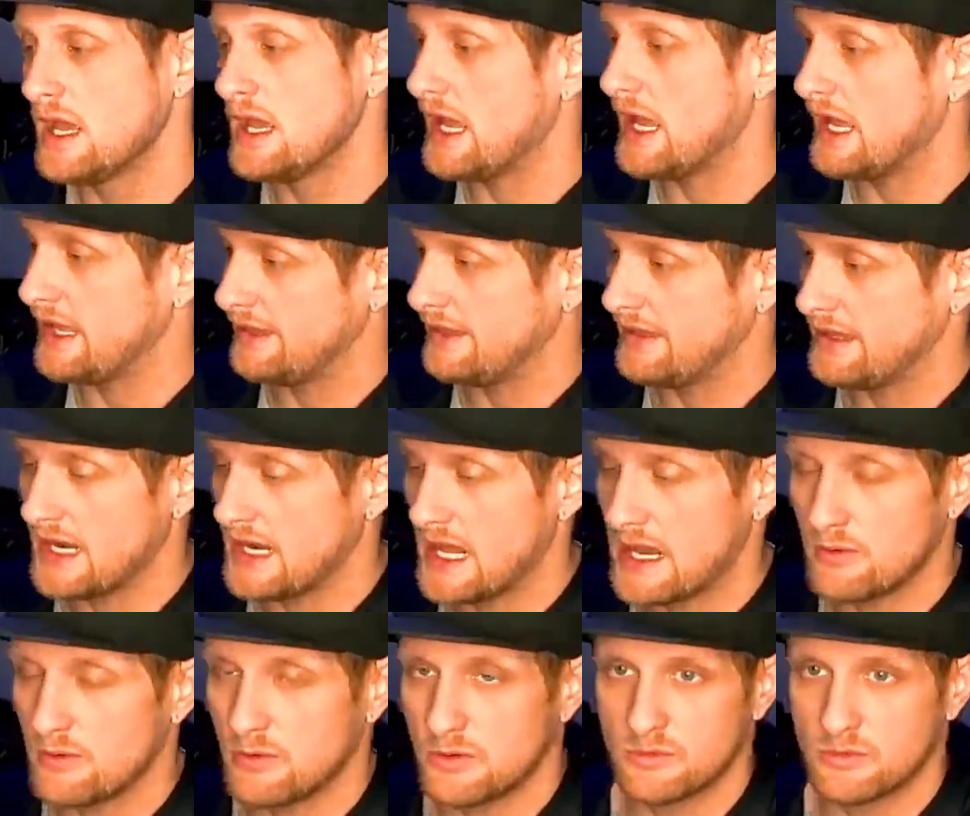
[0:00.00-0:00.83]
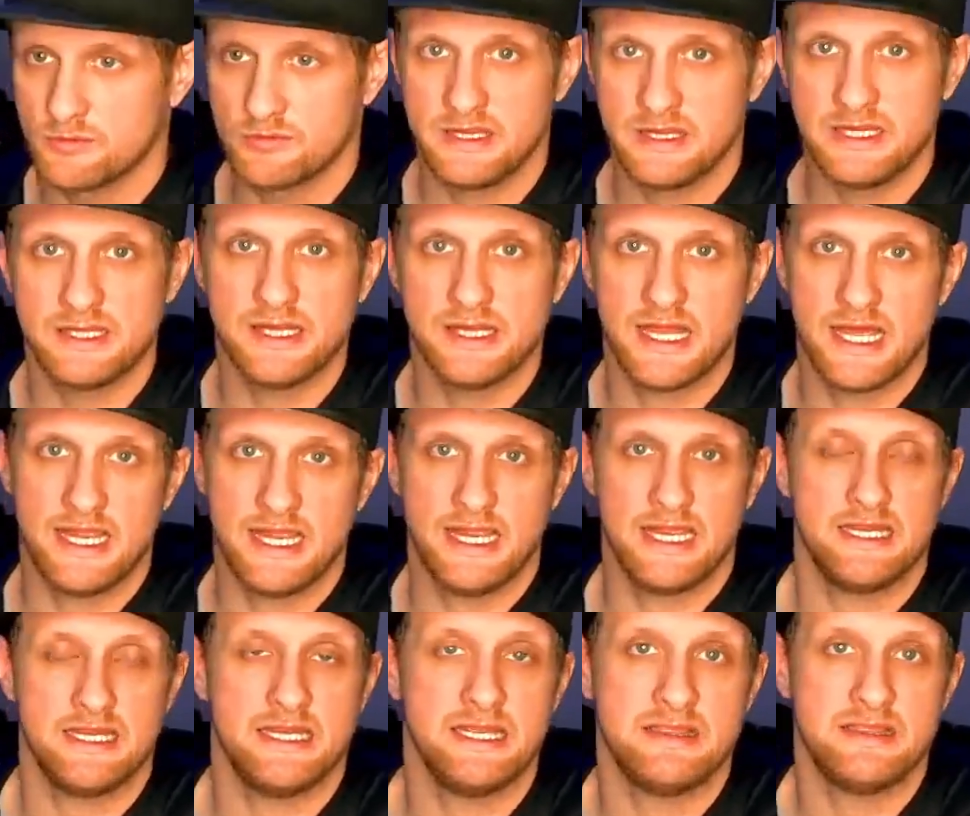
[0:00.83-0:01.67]
and then I will relay
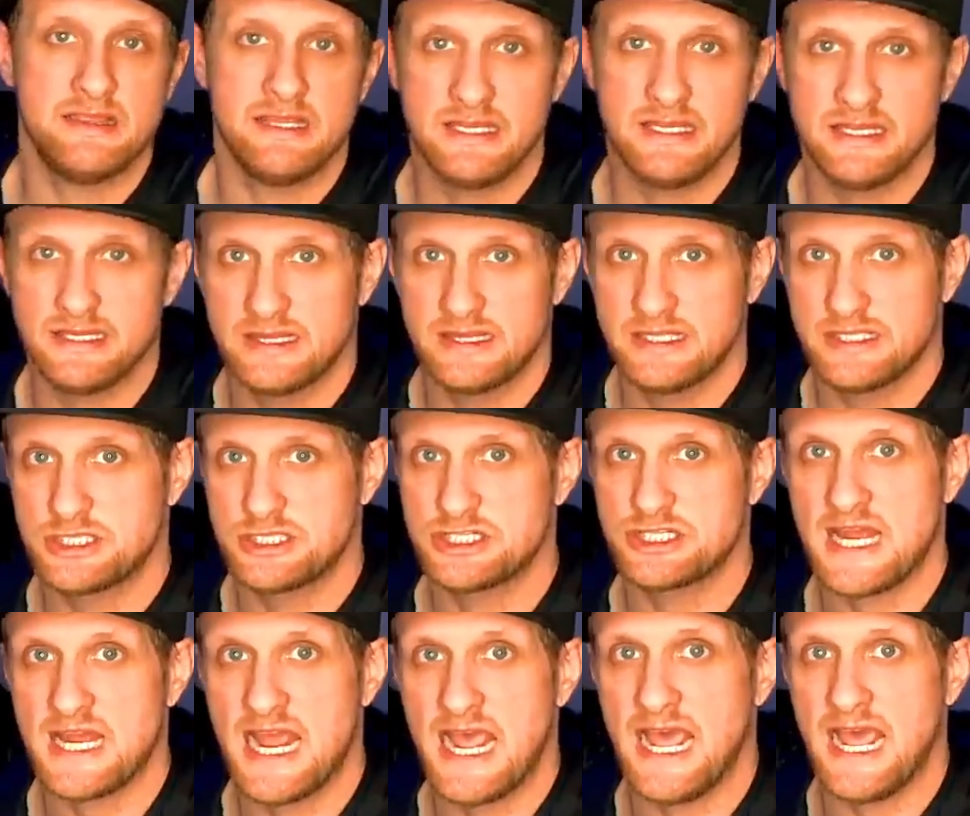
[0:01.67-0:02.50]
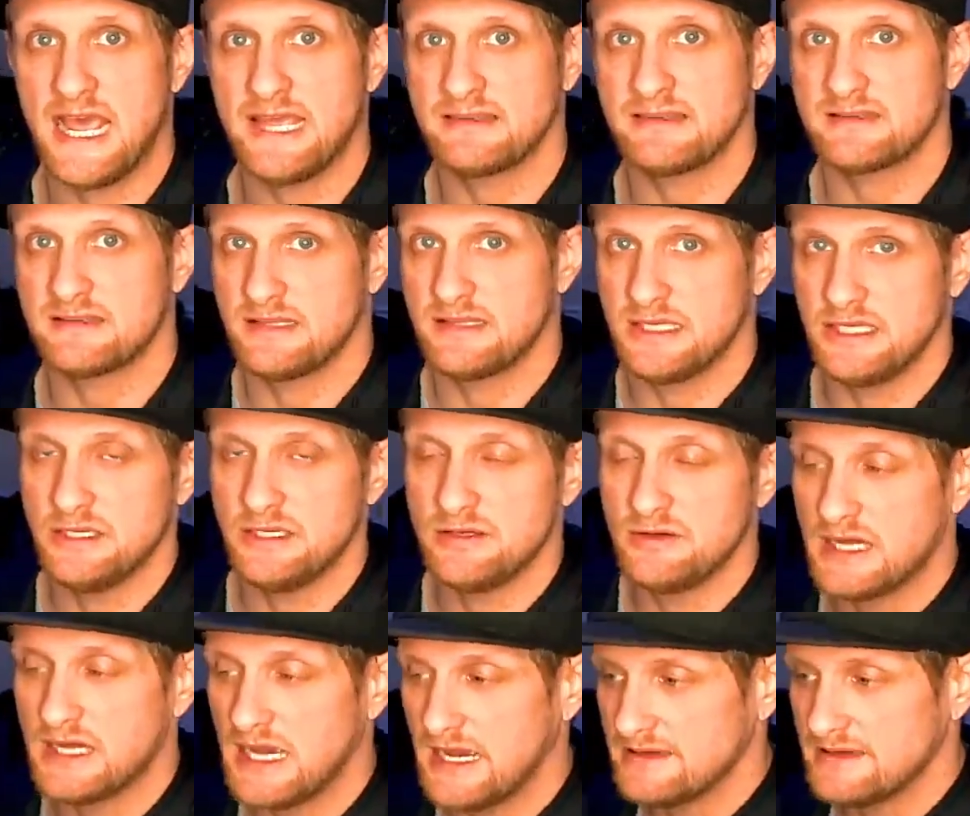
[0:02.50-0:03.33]
anything in the chat that
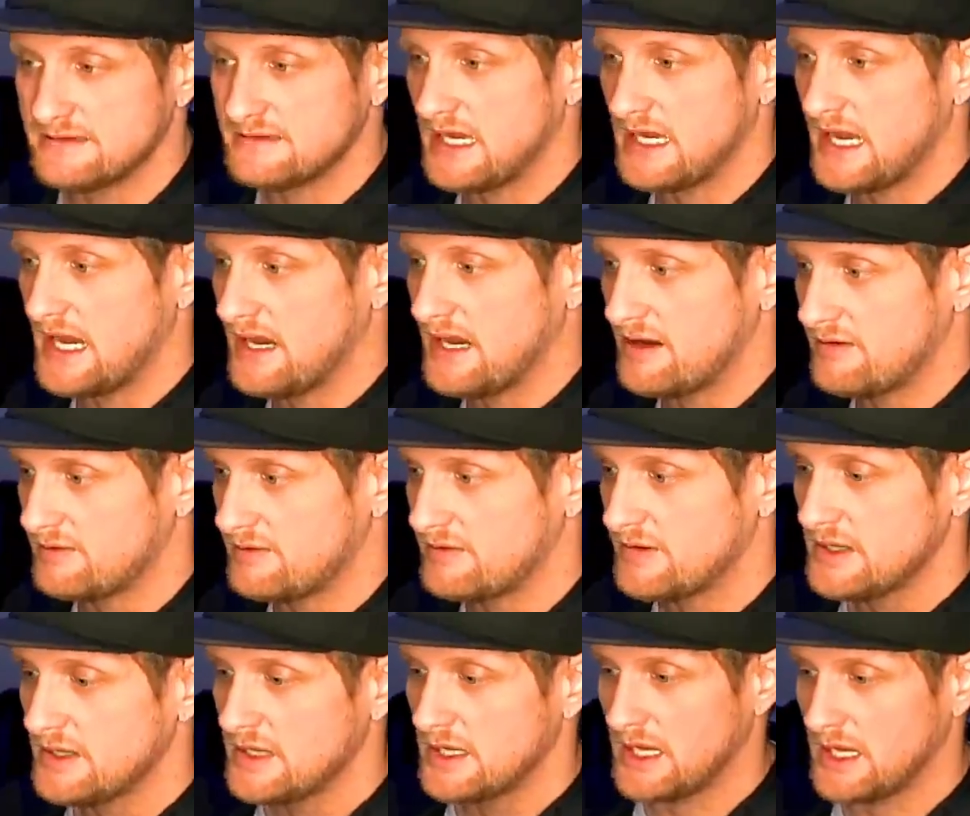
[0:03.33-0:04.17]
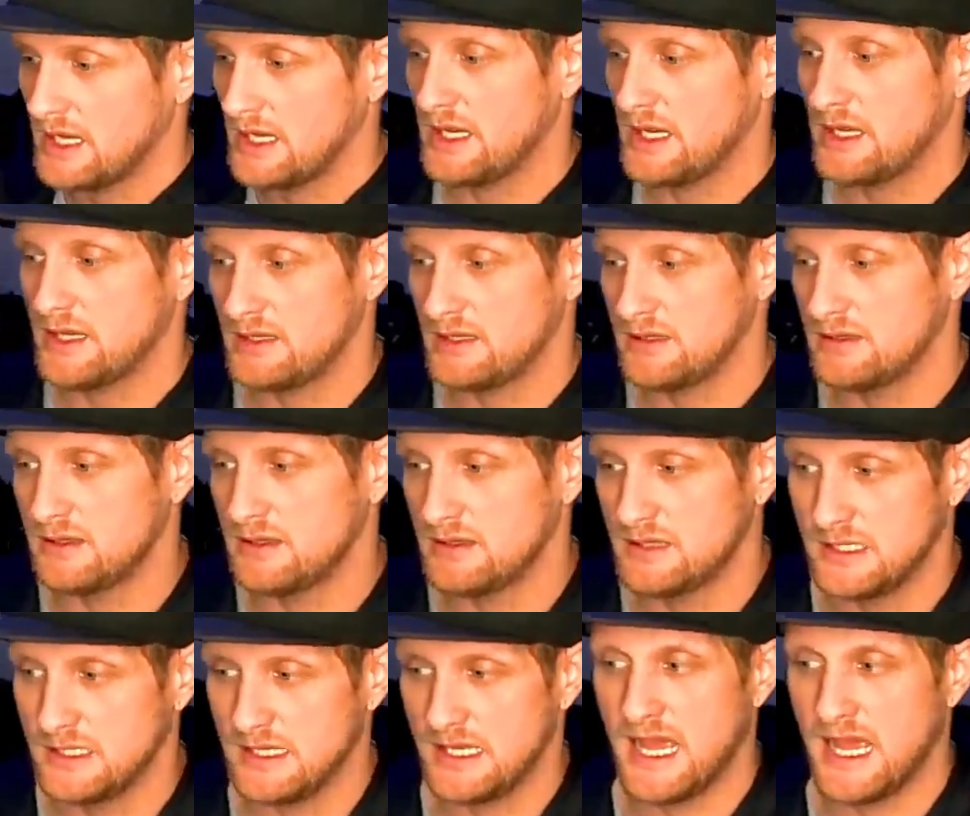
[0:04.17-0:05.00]
you guys have that
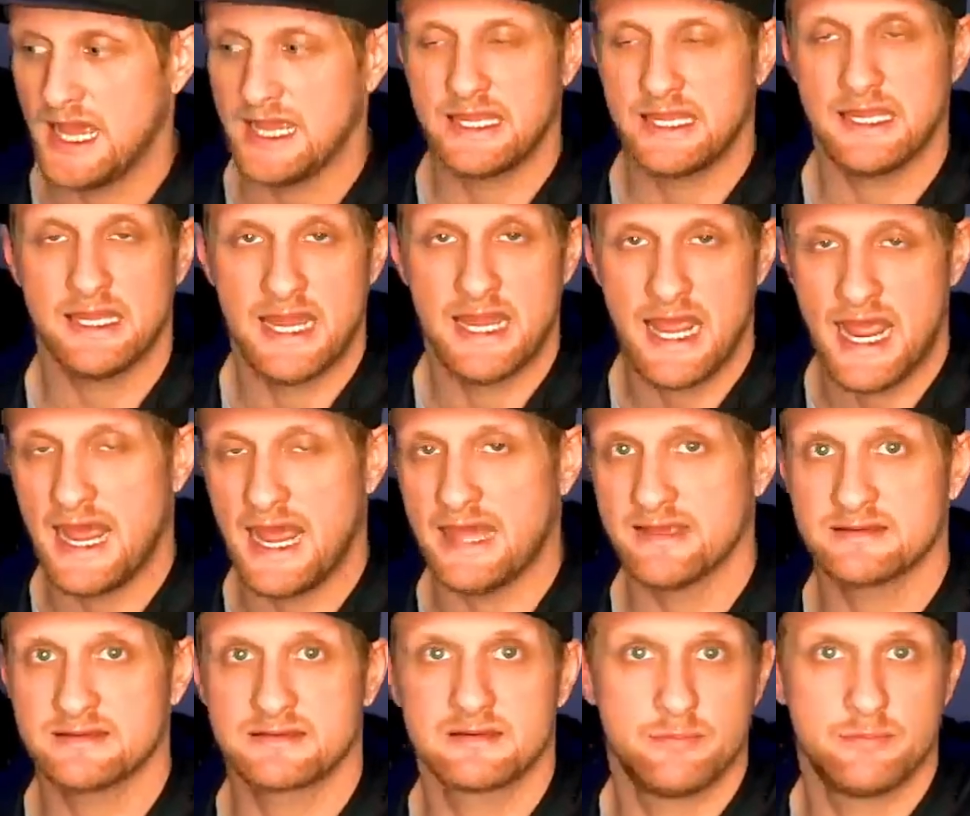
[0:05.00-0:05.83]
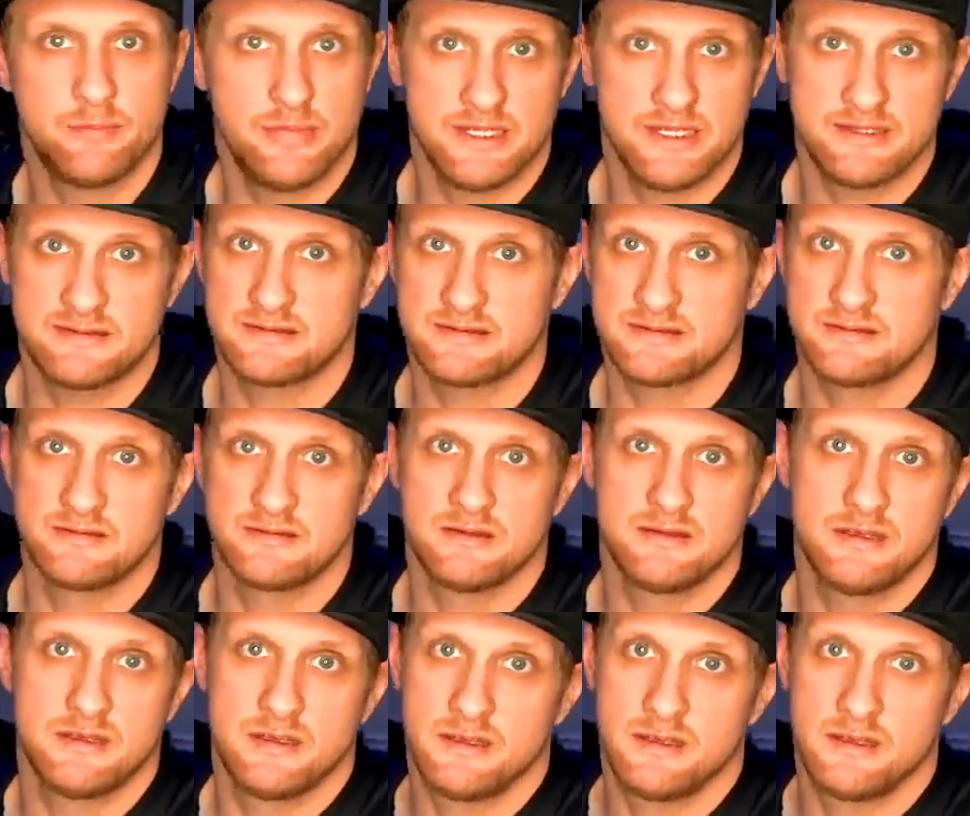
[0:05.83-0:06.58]
I can ask Bits,